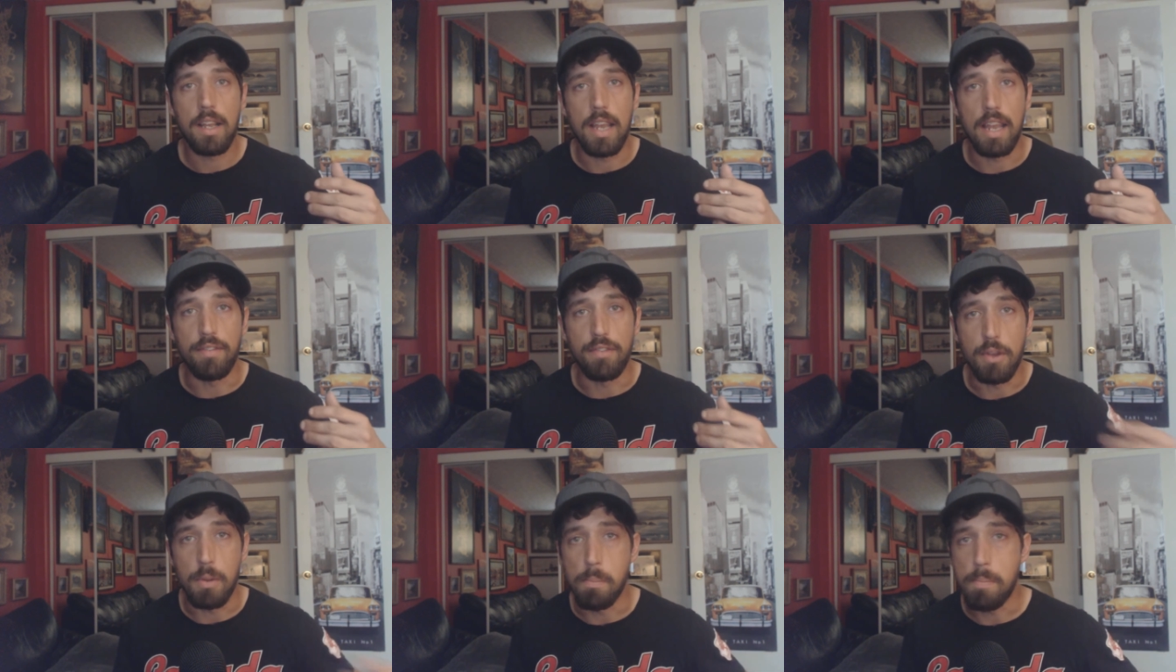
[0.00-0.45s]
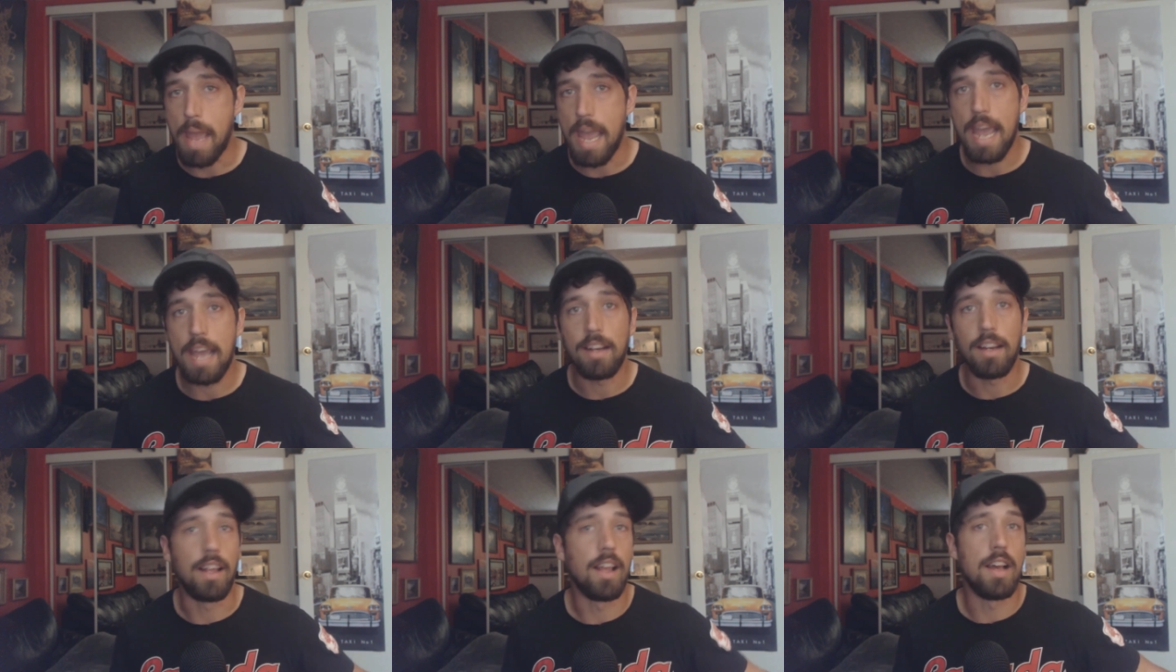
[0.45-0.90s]
if you
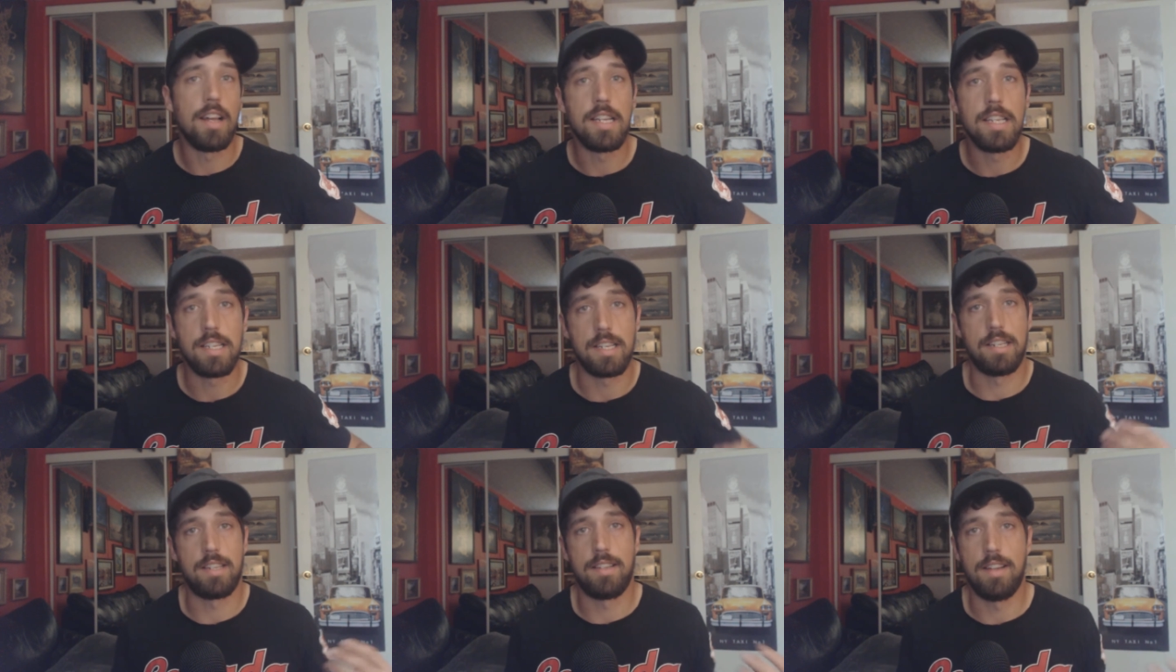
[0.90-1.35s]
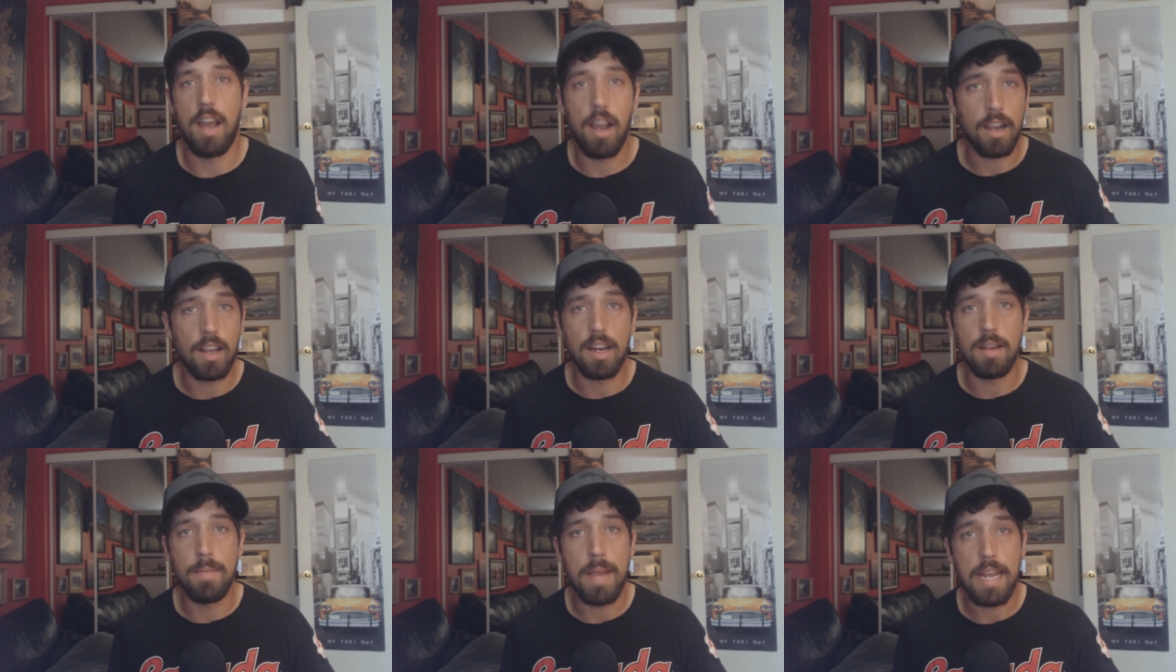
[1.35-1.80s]
ban guns, that's
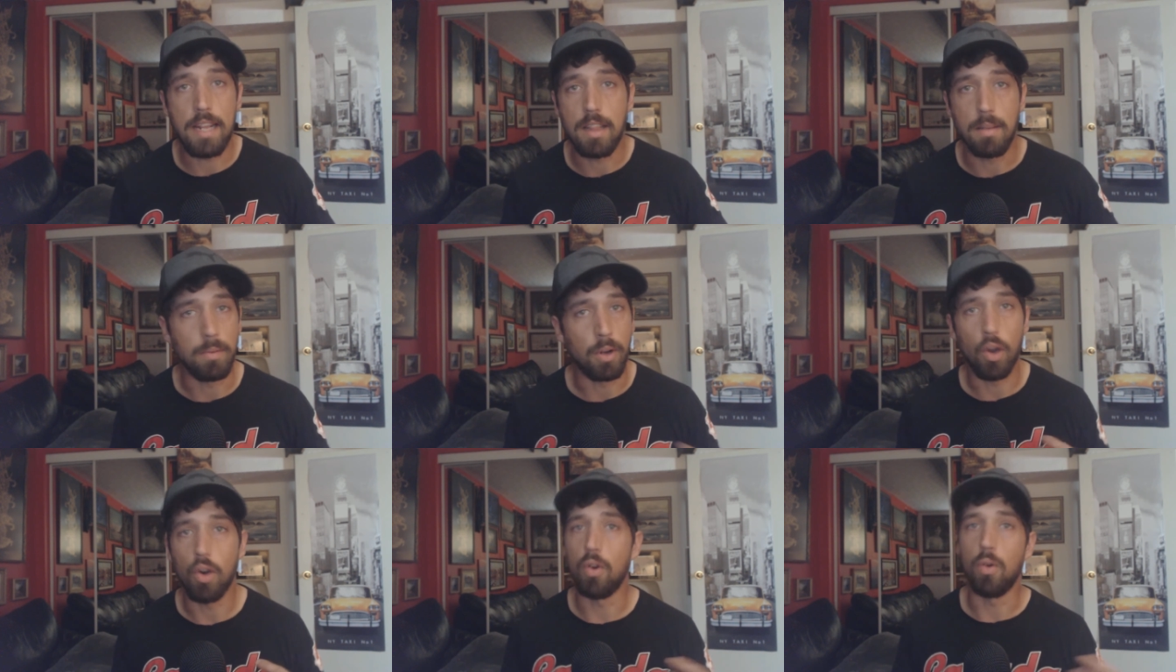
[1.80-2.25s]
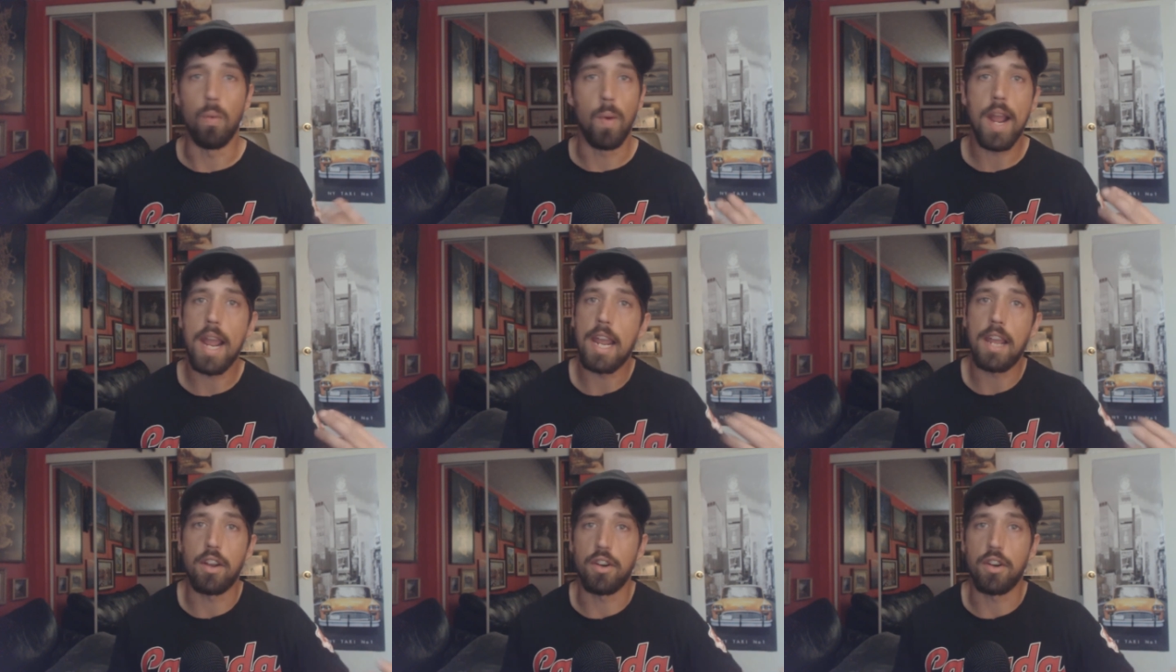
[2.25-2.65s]
not gonna make them go away.